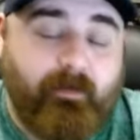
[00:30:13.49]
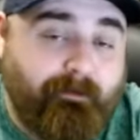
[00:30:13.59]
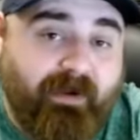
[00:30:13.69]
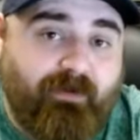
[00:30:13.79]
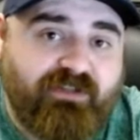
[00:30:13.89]

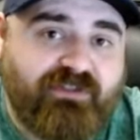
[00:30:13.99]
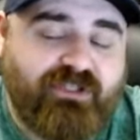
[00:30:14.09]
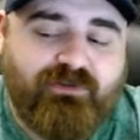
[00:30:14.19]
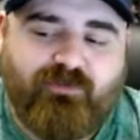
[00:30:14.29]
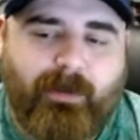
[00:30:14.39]
Big question
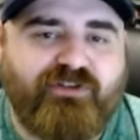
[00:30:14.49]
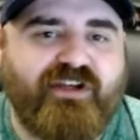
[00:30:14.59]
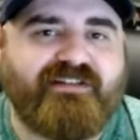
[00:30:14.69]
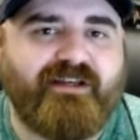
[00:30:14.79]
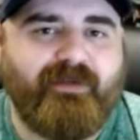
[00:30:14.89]
too is whether
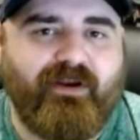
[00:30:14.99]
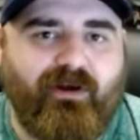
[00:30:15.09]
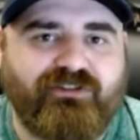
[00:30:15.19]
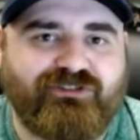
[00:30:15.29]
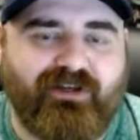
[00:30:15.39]
Chet's going to be an All Star.